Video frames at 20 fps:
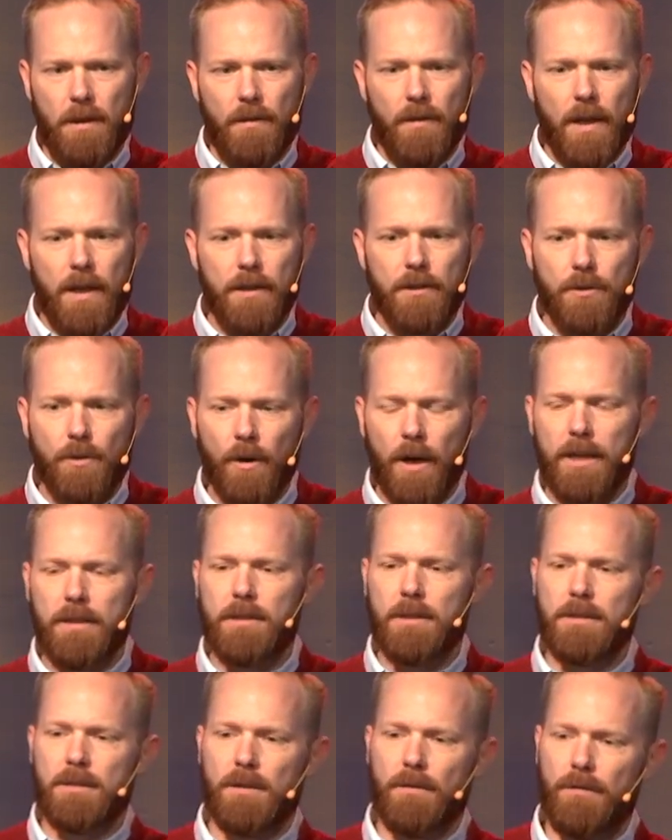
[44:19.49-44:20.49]
that his
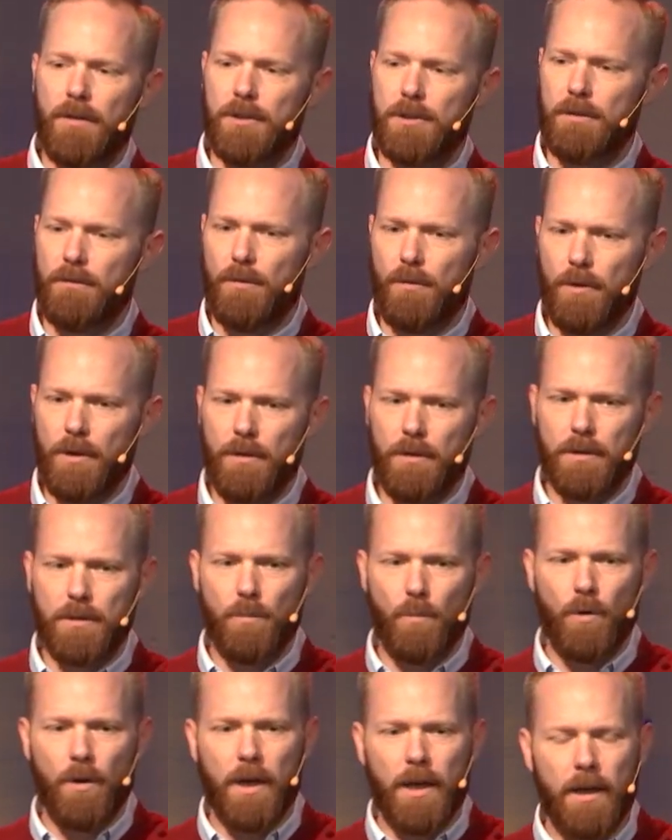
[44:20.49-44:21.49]
grace is sufficient for you this
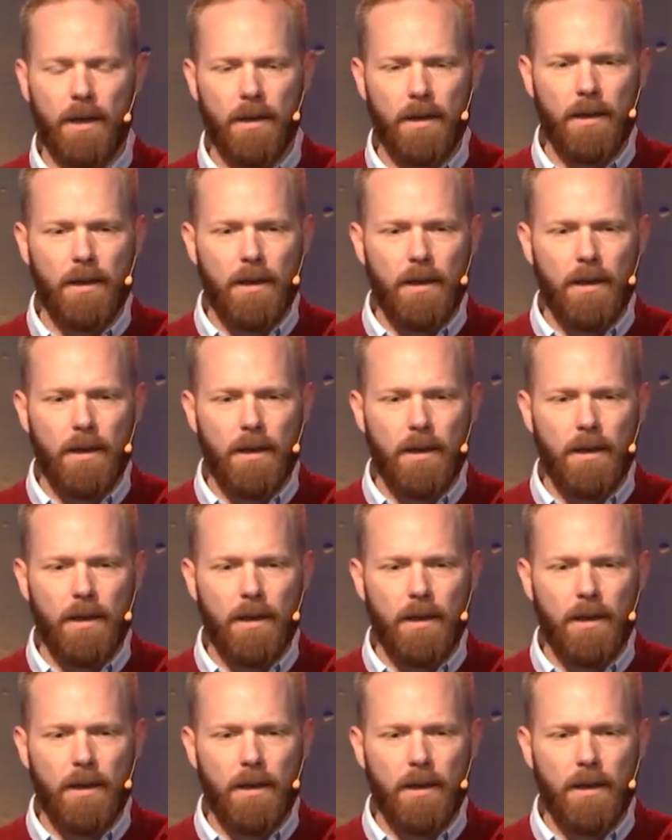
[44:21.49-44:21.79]
morning,